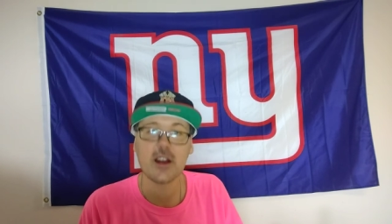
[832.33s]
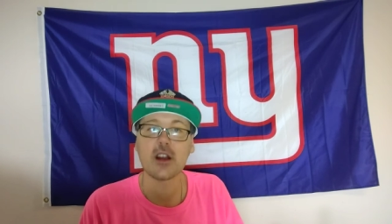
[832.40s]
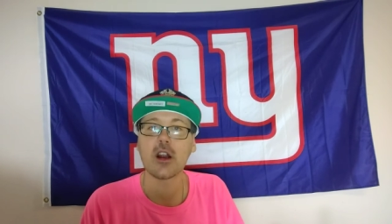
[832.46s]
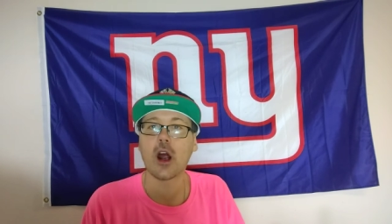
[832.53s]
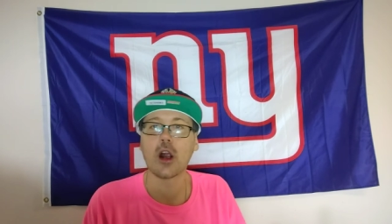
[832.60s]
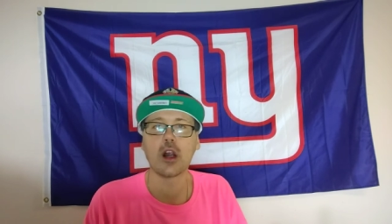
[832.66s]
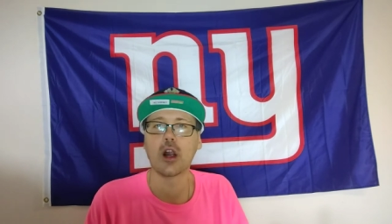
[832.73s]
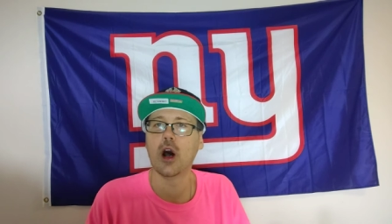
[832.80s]
there
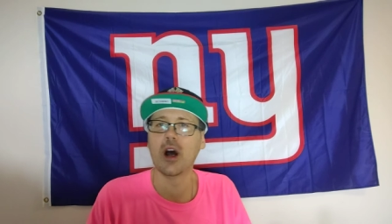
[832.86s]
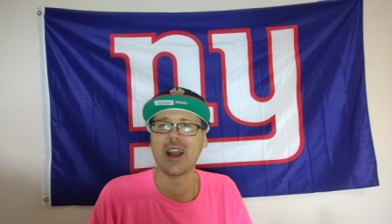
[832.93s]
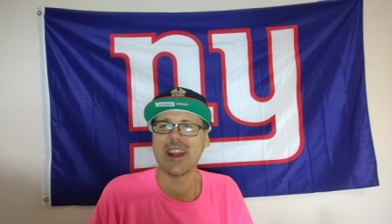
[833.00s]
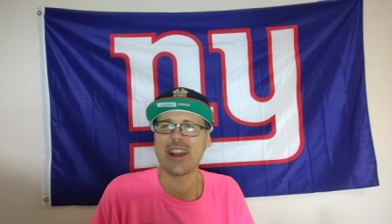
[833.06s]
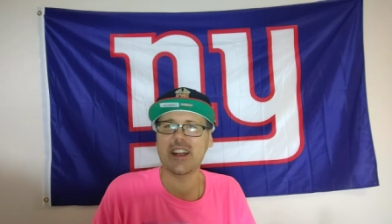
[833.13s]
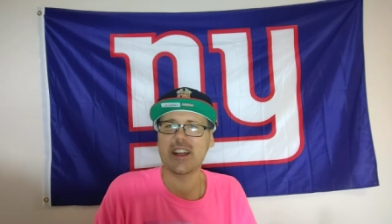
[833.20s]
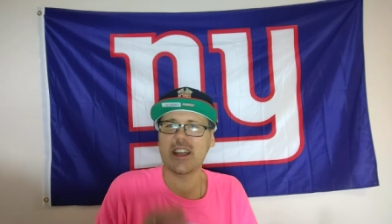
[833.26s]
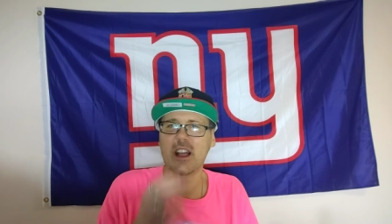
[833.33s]
are
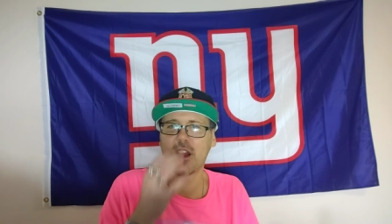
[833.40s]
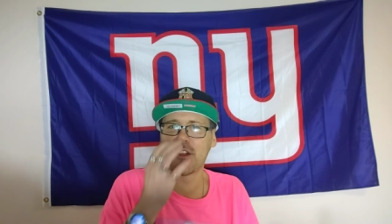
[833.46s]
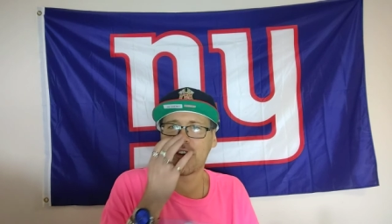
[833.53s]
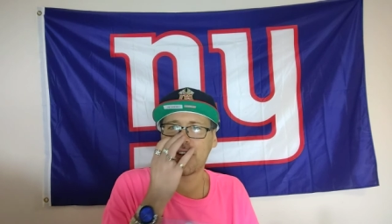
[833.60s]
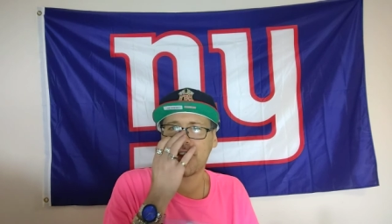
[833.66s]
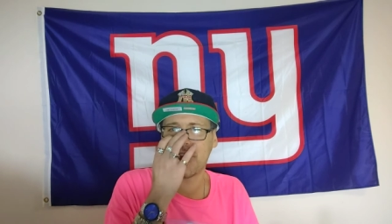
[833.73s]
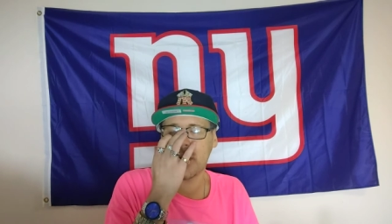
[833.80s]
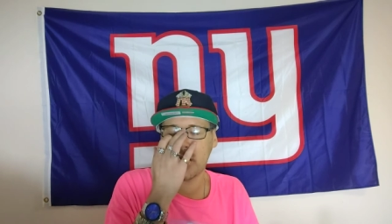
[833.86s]
any
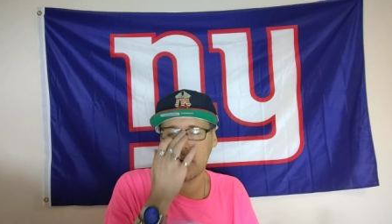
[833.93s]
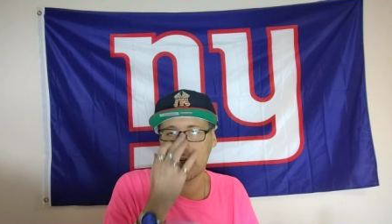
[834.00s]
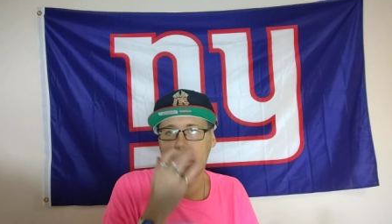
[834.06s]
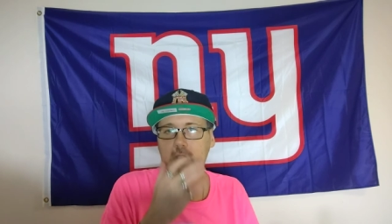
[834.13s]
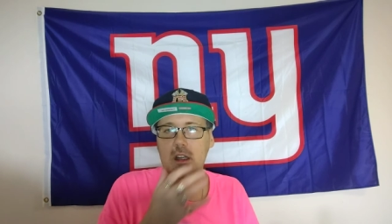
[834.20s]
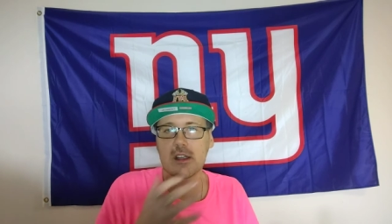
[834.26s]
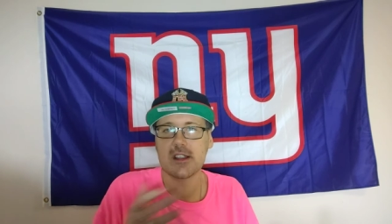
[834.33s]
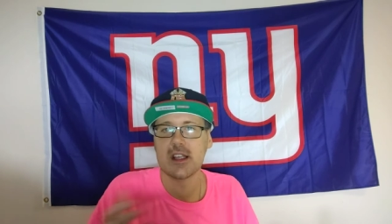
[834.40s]
other thick
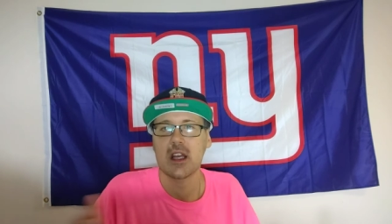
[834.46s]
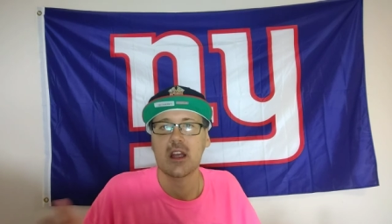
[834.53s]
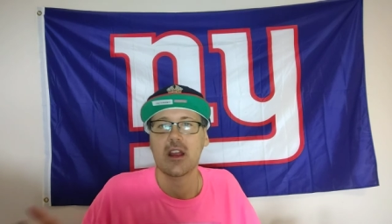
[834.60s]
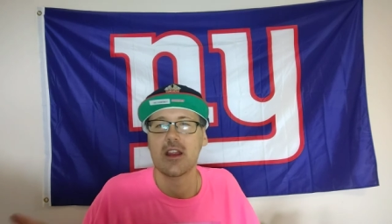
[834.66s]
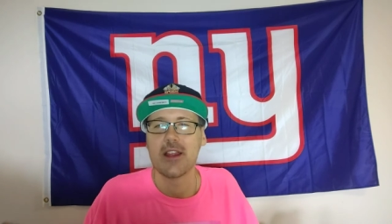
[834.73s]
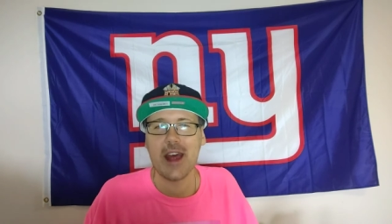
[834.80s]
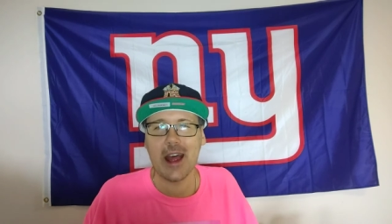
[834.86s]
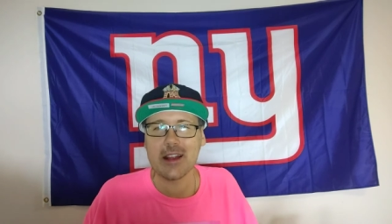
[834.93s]
cards.
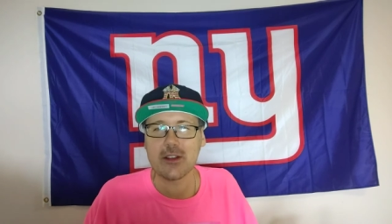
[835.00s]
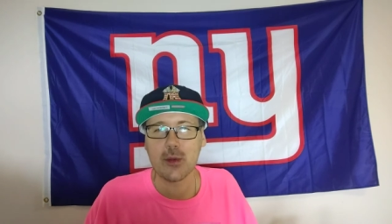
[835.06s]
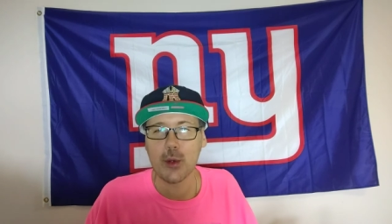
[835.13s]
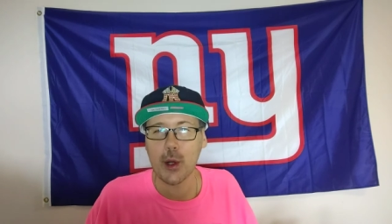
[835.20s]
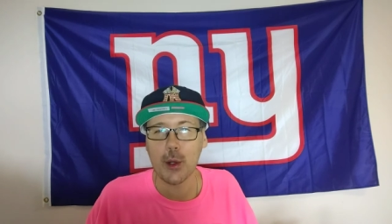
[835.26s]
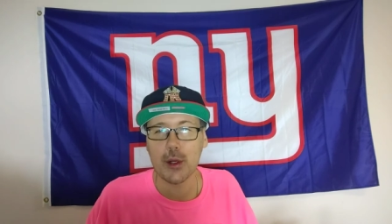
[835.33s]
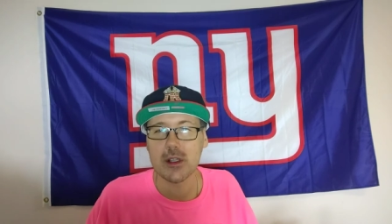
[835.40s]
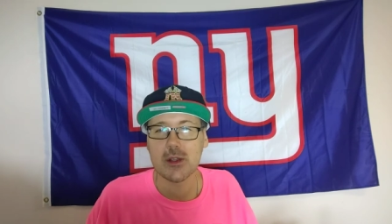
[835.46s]
That's what
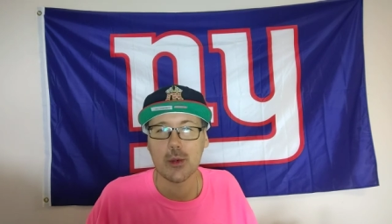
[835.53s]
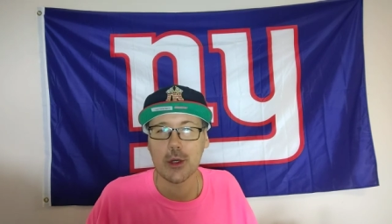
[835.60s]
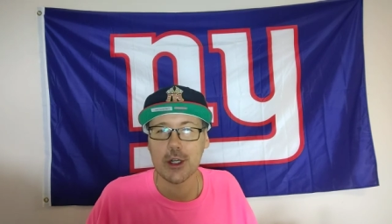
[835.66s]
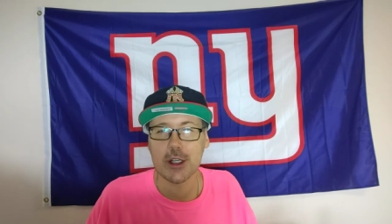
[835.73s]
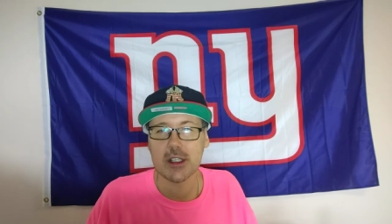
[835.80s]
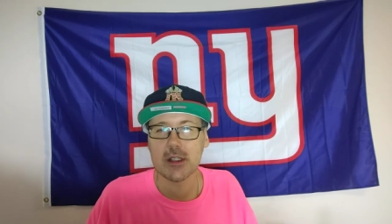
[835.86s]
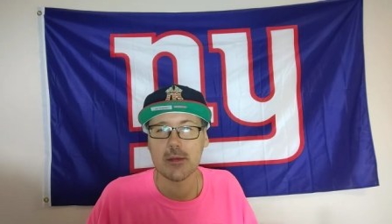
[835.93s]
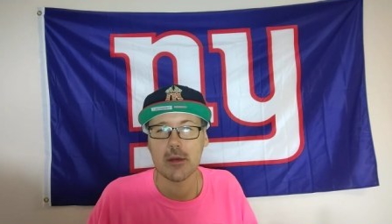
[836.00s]
always
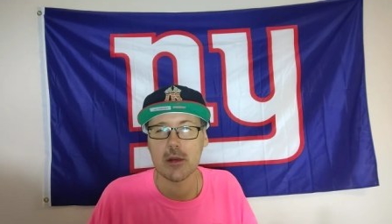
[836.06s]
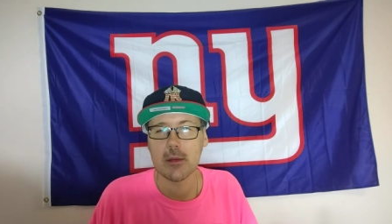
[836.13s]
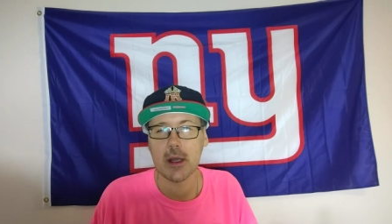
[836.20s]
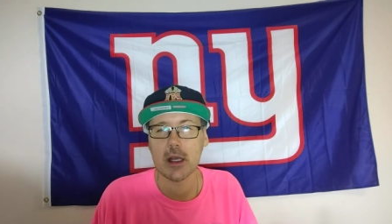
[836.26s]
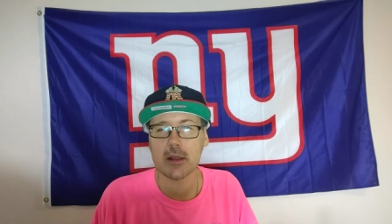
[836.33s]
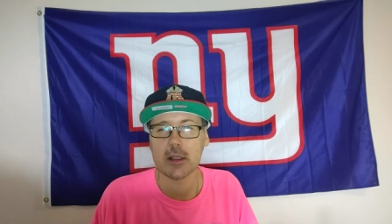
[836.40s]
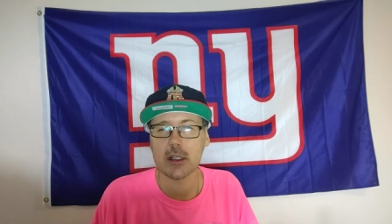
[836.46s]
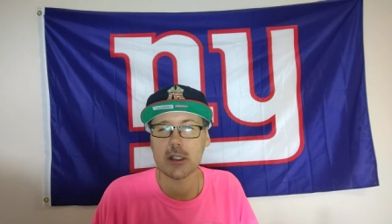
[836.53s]
worries me
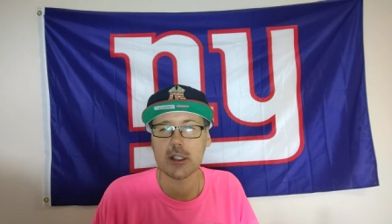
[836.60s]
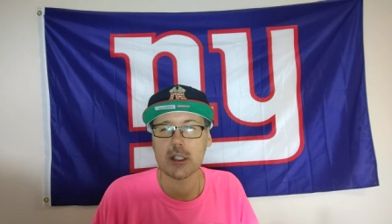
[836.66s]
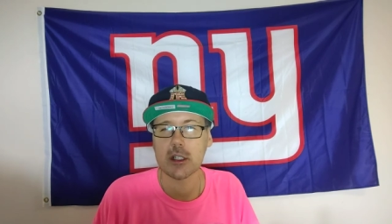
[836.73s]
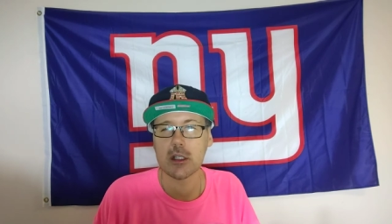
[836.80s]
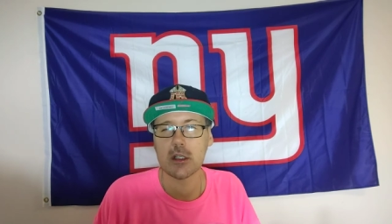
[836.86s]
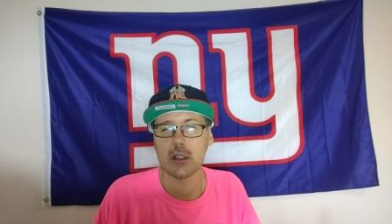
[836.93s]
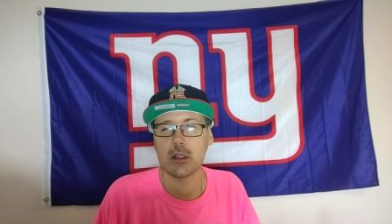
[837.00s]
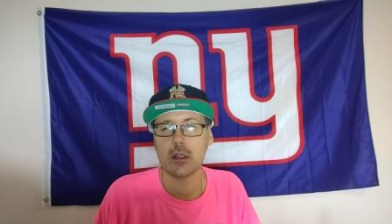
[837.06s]
about this
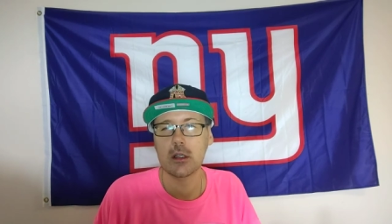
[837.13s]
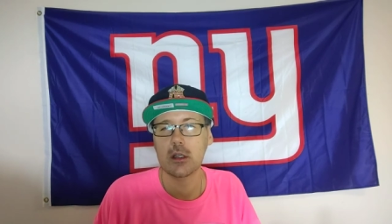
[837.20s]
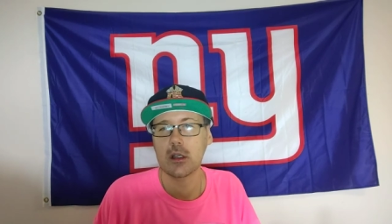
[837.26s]
sheet.